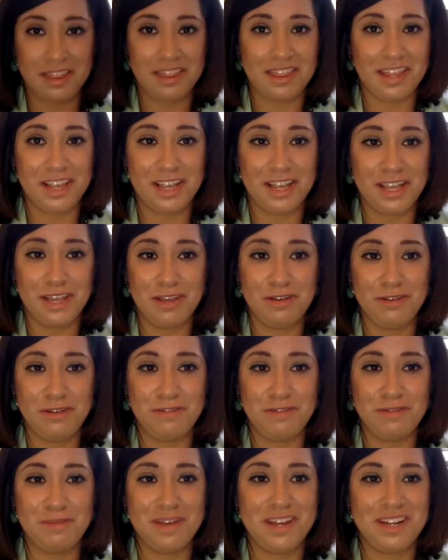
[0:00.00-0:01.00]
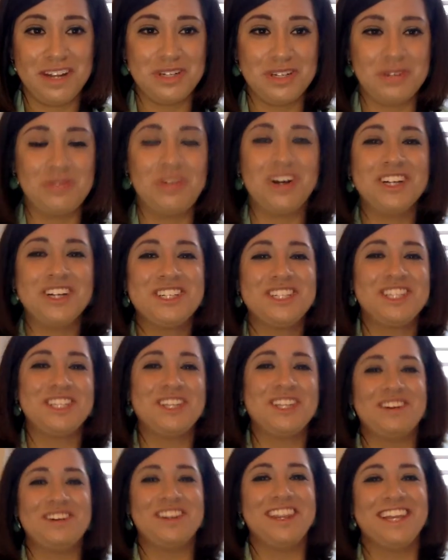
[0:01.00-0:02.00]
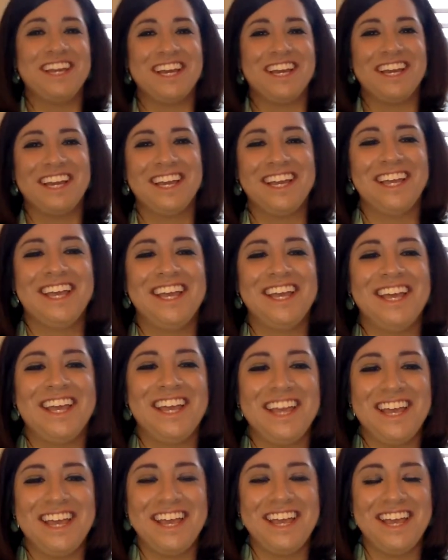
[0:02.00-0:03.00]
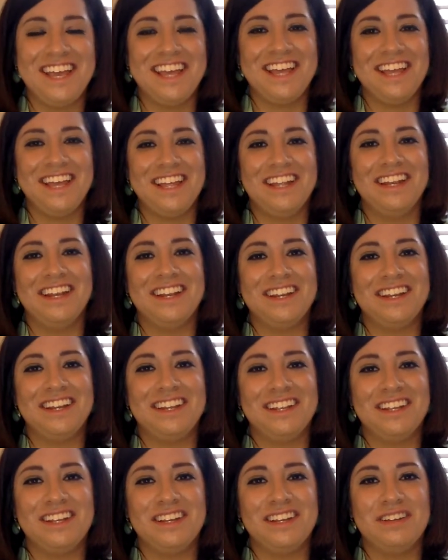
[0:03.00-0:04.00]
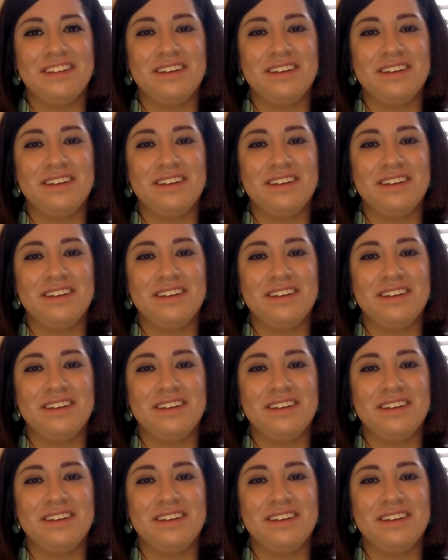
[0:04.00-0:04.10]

Thank you if you managed to watch this whole thing. And, you know,